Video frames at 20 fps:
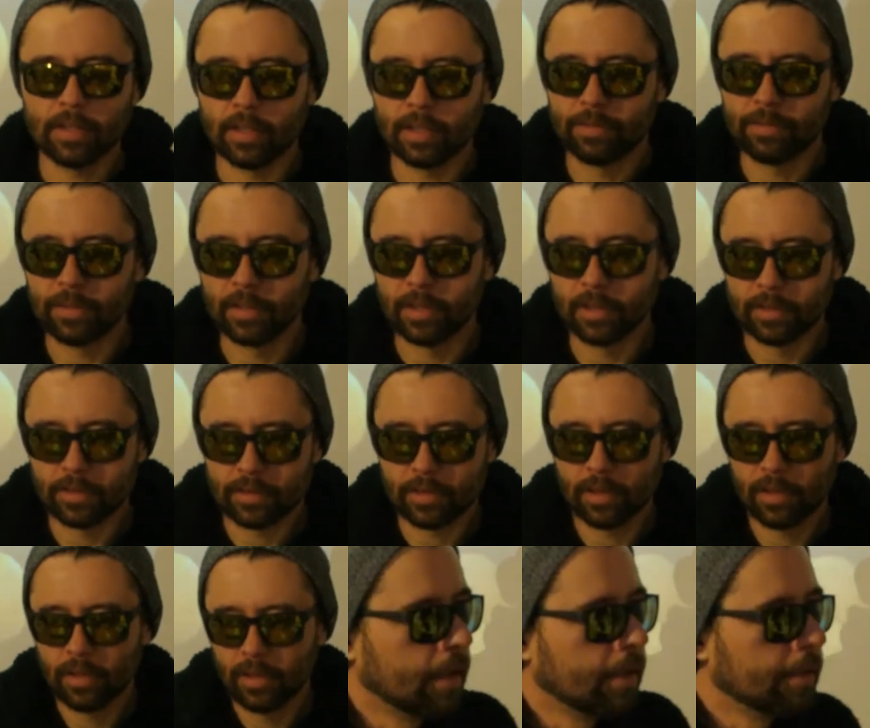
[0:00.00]
on it first.
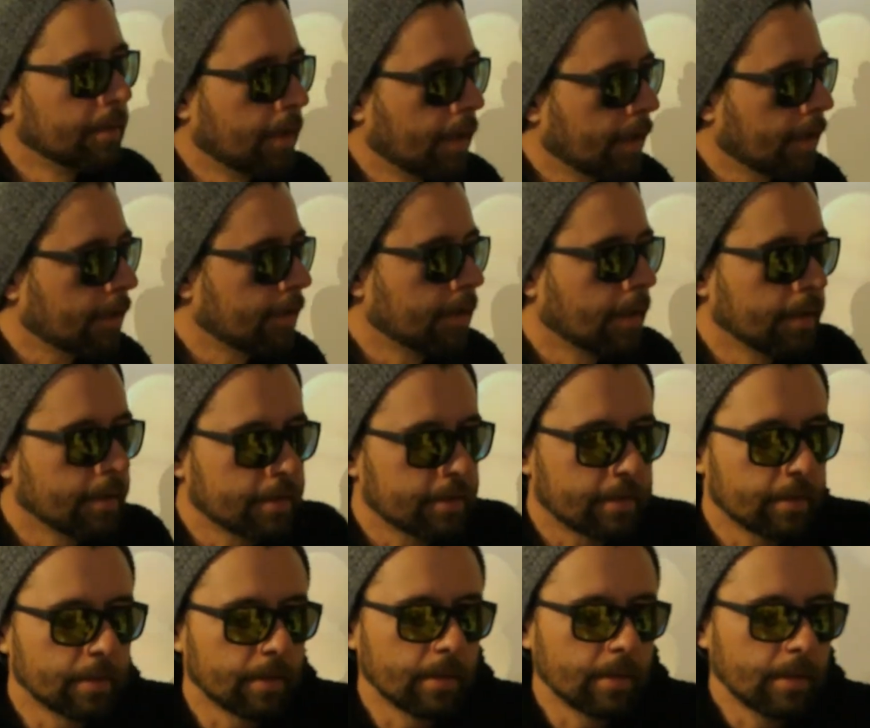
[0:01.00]
Are you walking around the
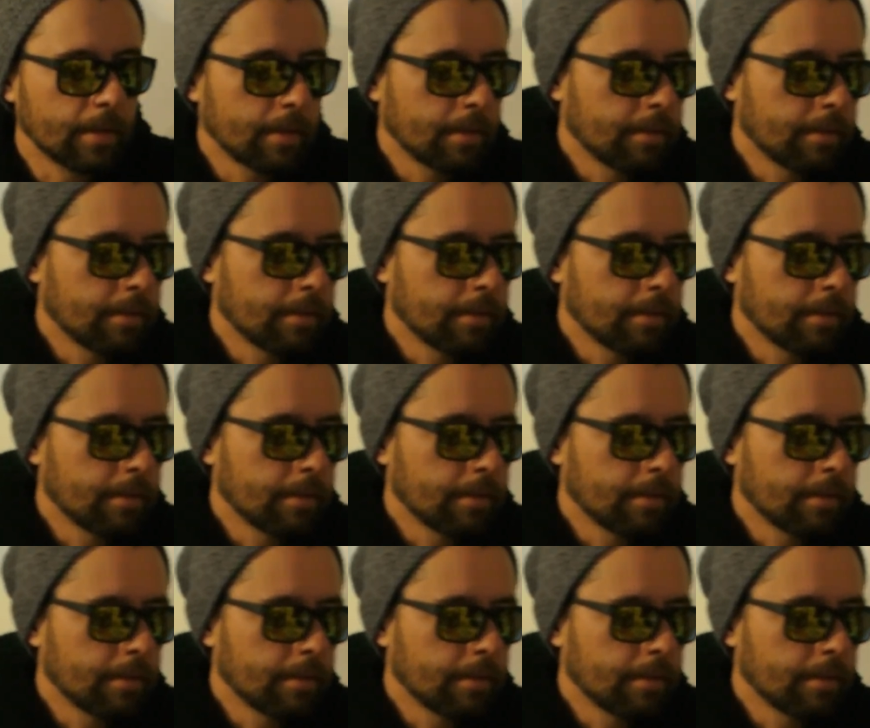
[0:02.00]
store,